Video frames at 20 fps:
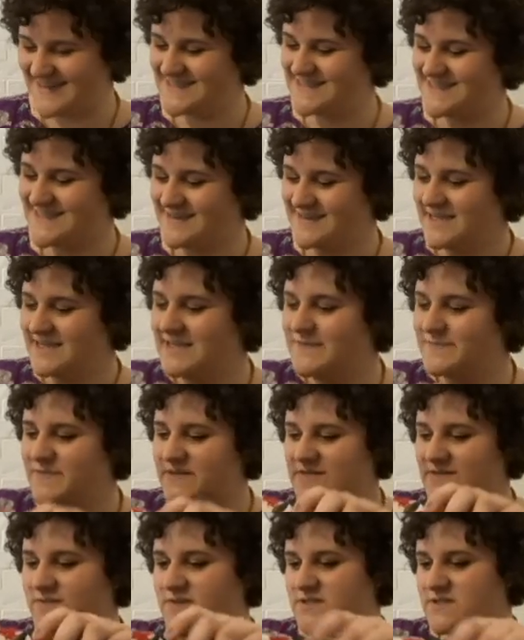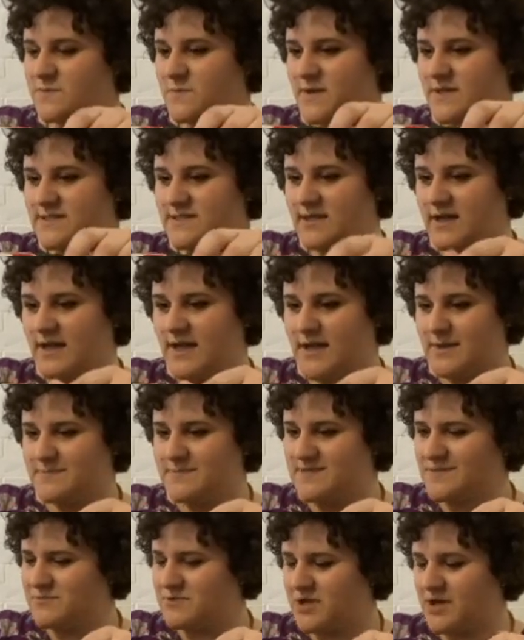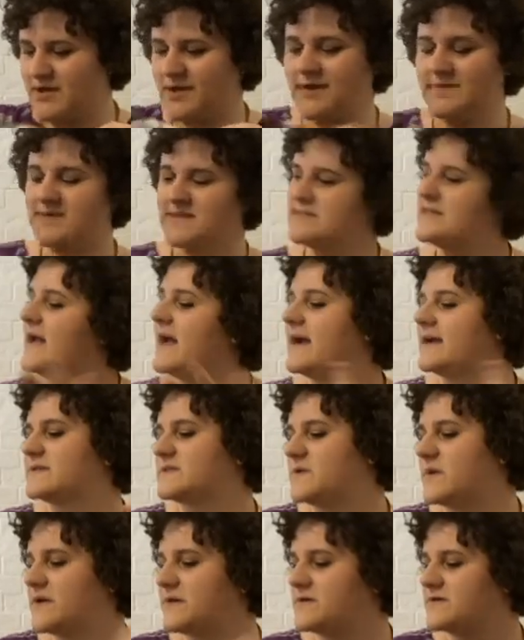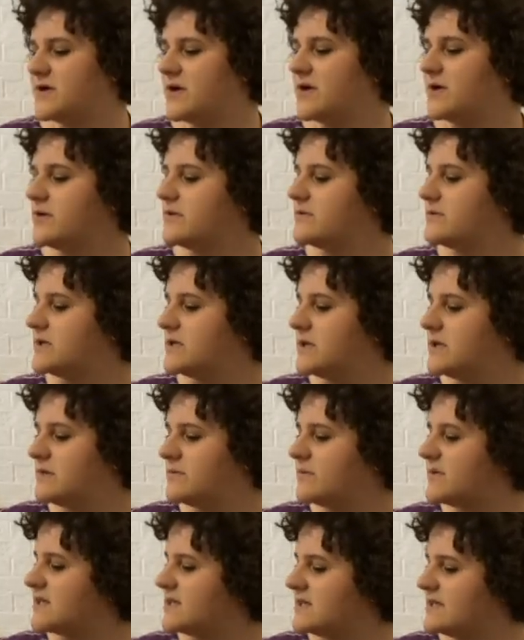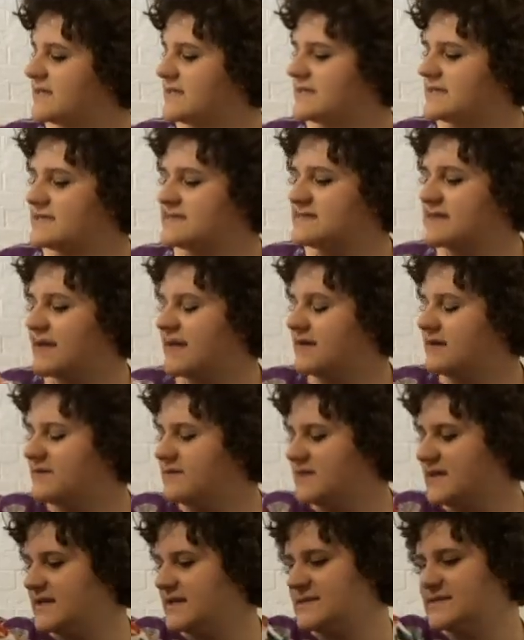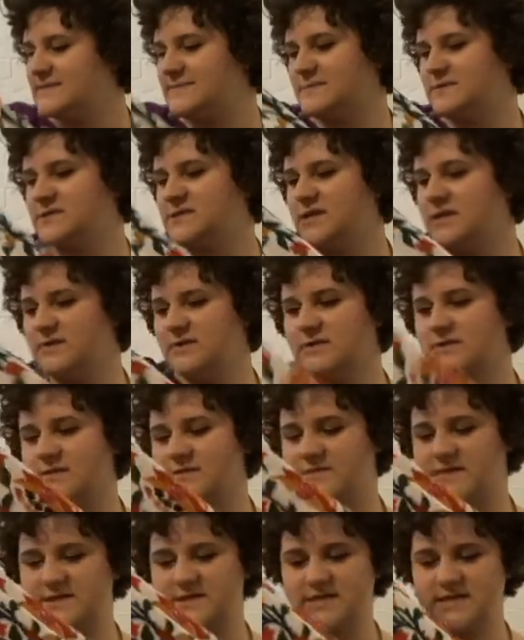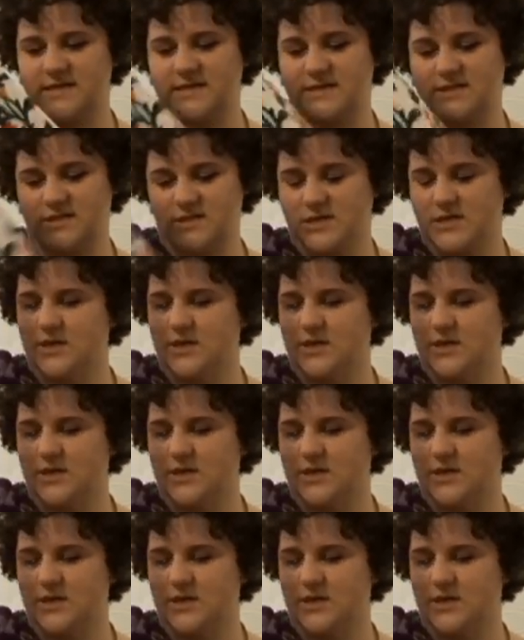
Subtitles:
so this first one, someone cut out the tag, so I don't know what it is. I don't think it's particularly vintage.